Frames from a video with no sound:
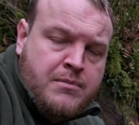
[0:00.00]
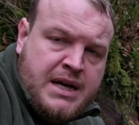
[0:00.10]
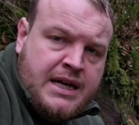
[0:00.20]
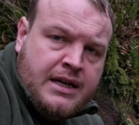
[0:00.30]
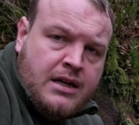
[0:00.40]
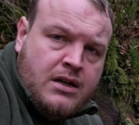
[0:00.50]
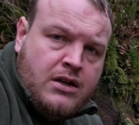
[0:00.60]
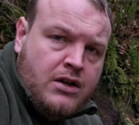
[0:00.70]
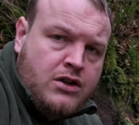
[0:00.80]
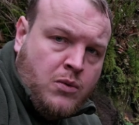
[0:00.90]
for me,
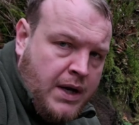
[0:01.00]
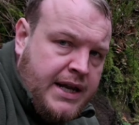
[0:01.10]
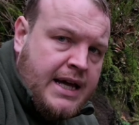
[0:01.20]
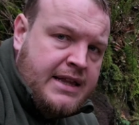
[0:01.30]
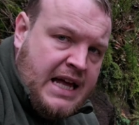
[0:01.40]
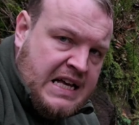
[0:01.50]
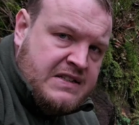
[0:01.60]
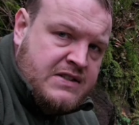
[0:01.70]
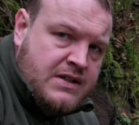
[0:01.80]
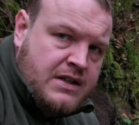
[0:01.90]
the winner in
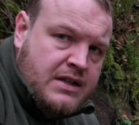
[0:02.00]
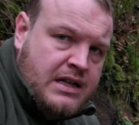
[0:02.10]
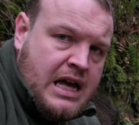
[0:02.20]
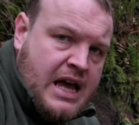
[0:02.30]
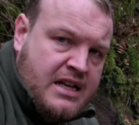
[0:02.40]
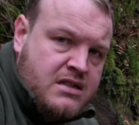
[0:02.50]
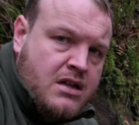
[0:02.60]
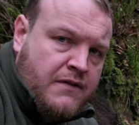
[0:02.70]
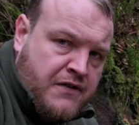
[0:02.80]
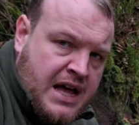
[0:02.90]
this is
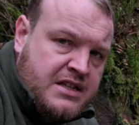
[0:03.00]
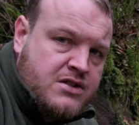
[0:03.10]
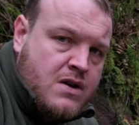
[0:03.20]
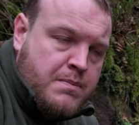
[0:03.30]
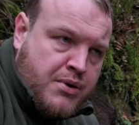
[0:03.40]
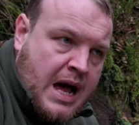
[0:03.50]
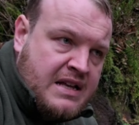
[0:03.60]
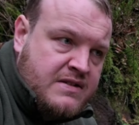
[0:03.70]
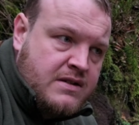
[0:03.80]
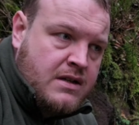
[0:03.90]
the French
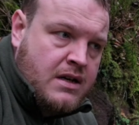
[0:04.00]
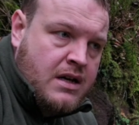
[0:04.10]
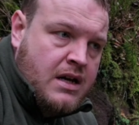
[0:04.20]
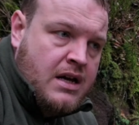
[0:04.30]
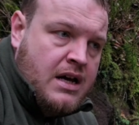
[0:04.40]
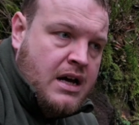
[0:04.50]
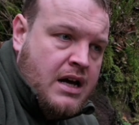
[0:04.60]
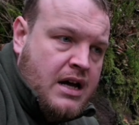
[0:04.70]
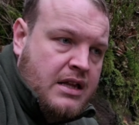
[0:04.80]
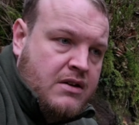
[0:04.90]
press.
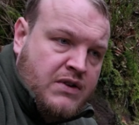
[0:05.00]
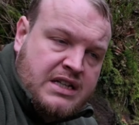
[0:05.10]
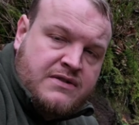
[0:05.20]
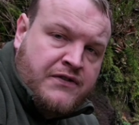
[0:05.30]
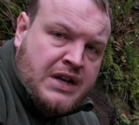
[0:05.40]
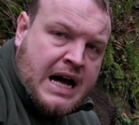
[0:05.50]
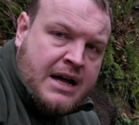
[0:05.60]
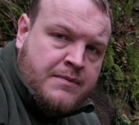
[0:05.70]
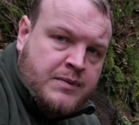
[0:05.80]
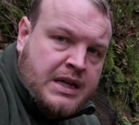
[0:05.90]
And the reason for
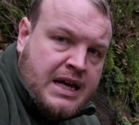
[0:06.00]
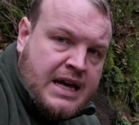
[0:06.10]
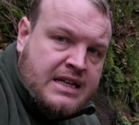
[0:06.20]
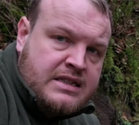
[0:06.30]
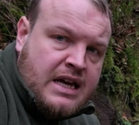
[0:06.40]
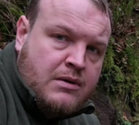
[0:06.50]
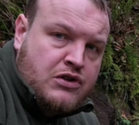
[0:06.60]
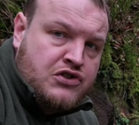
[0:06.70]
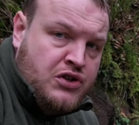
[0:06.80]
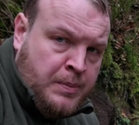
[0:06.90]
that is it
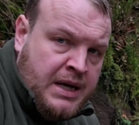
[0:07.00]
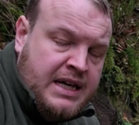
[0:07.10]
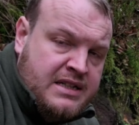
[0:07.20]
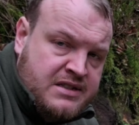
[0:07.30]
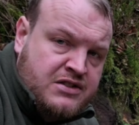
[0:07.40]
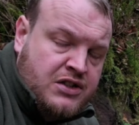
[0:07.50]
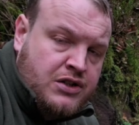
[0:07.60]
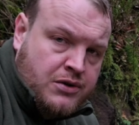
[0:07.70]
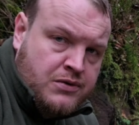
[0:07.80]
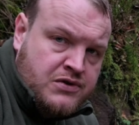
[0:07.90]
was super easy to
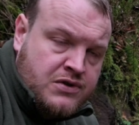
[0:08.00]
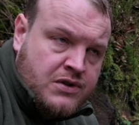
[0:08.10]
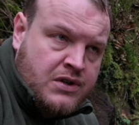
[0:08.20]
use,